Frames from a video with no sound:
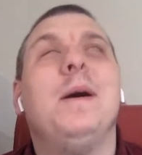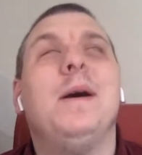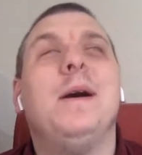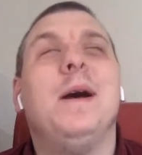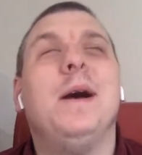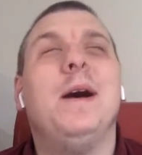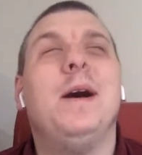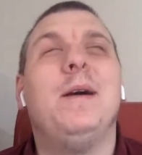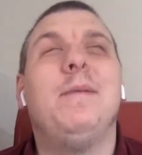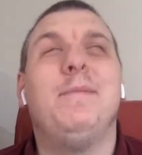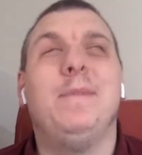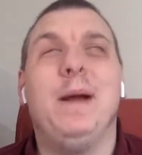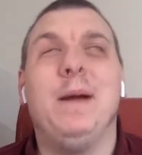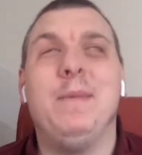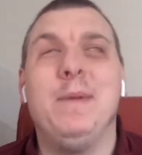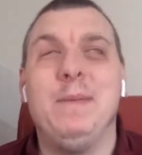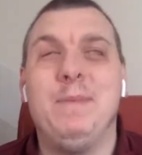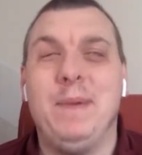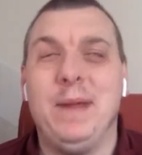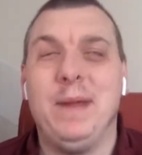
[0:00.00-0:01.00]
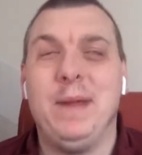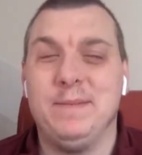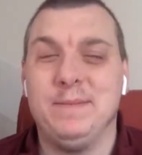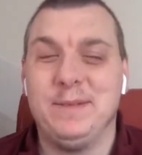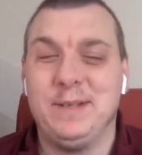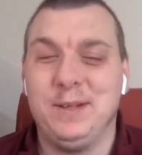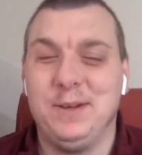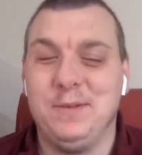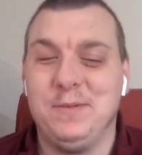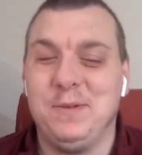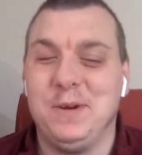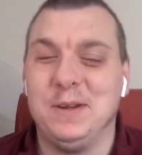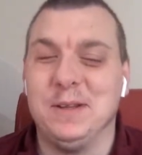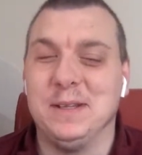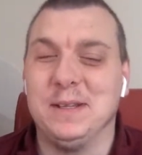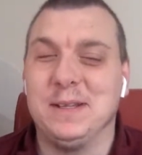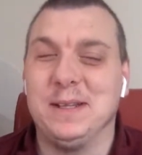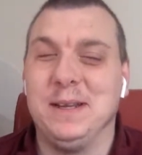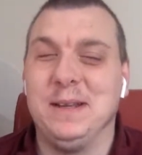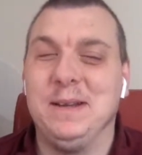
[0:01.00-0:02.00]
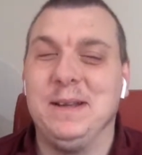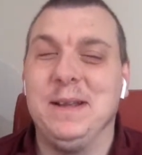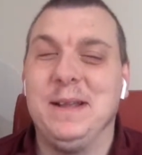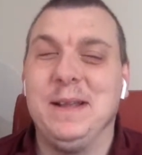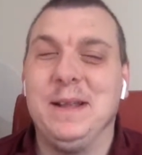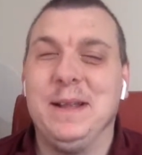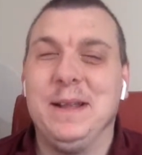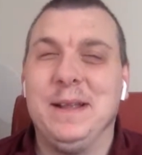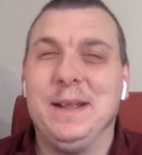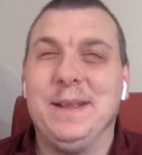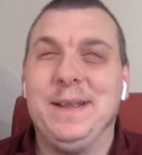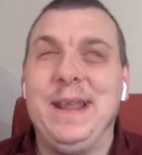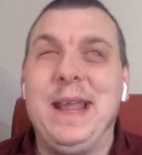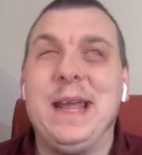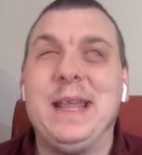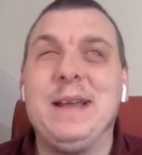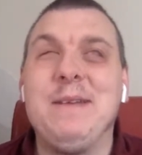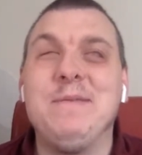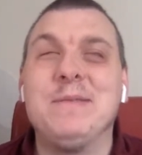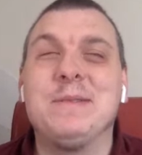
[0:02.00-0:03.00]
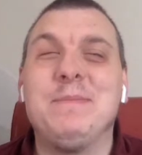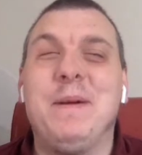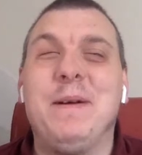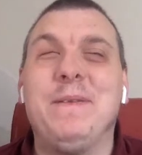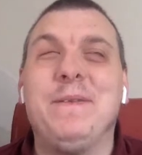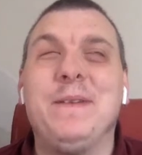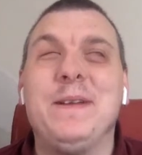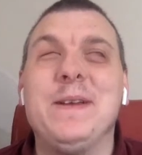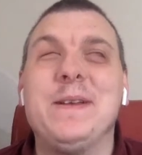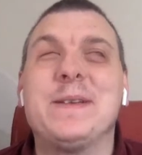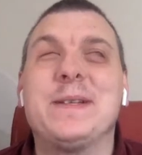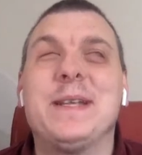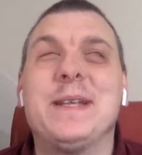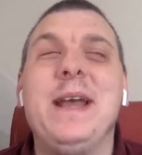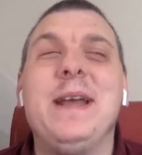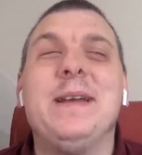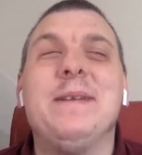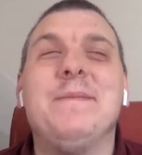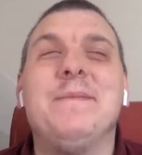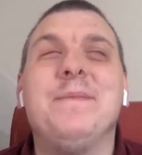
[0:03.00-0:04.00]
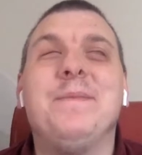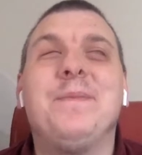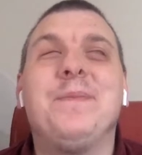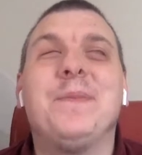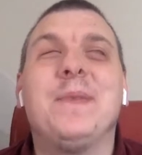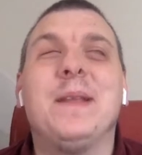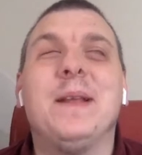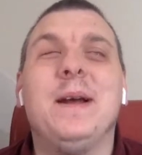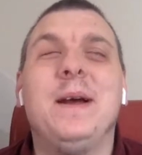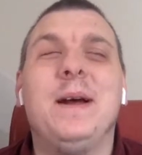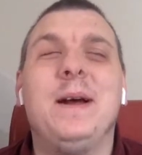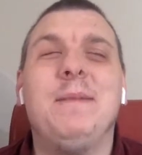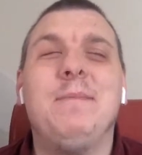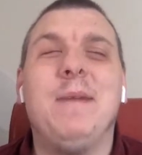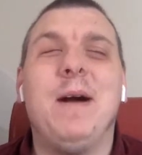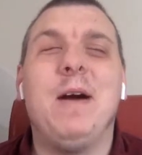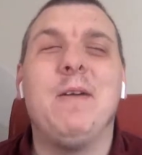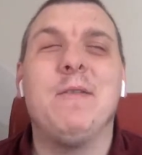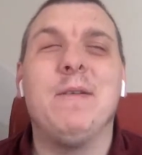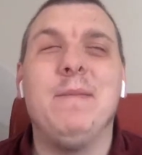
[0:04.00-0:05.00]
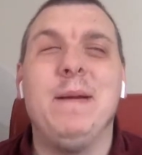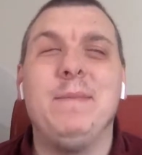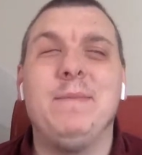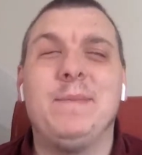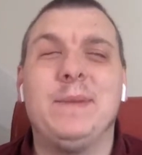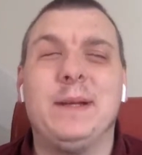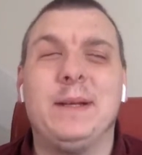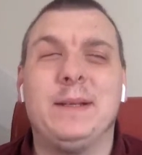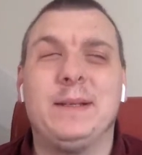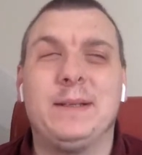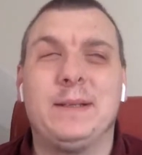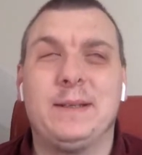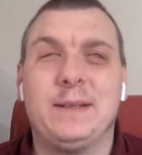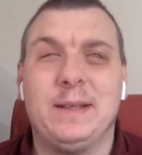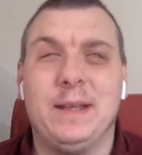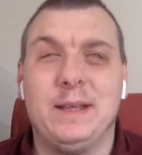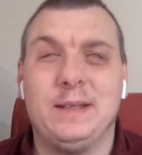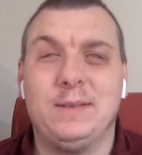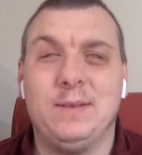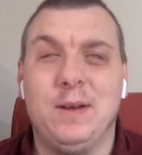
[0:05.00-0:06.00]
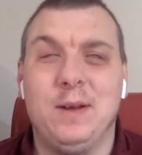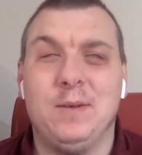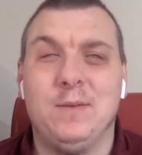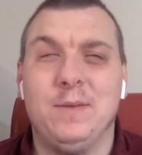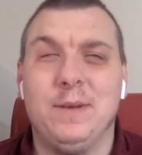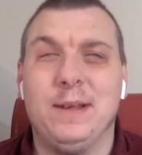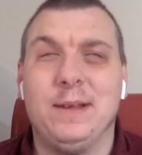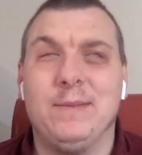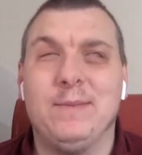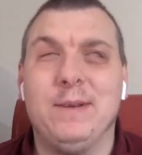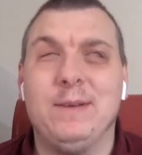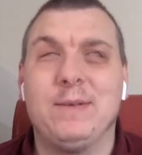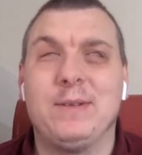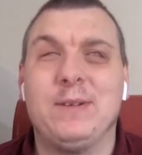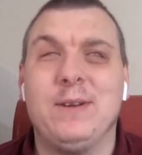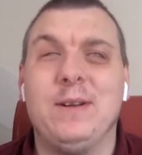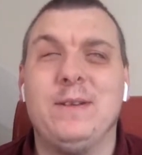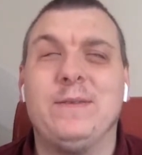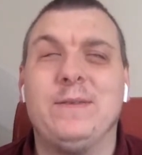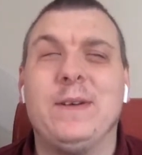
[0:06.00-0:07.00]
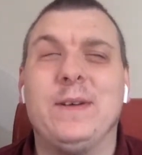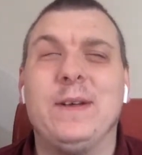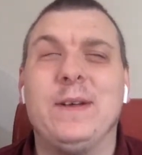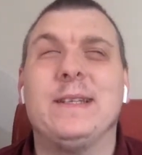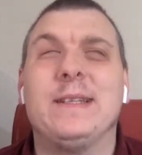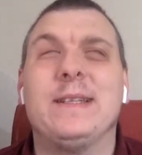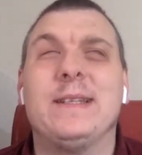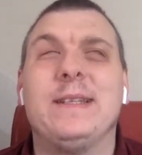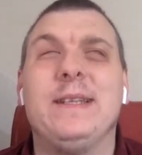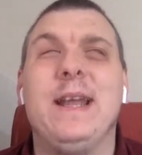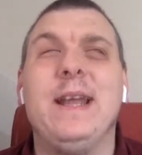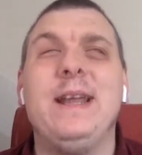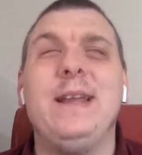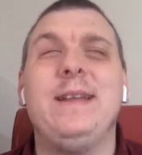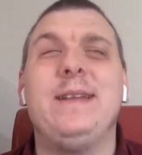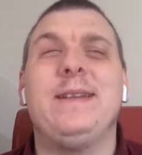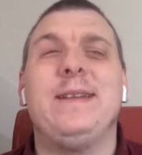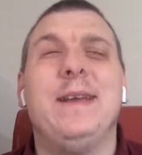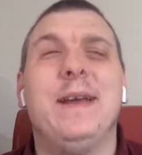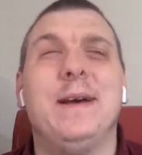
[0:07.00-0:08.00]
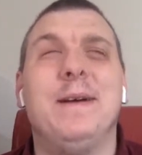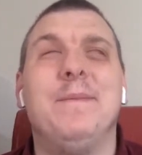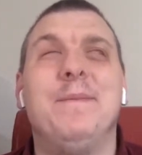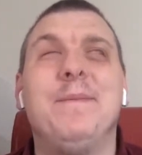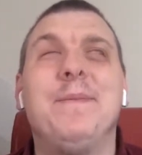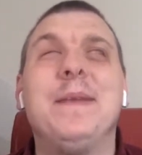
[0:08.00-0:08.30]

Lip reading: and we beat them 2-1. So, yeah, that was my first game. I remember as well. We were trying to find the stadium,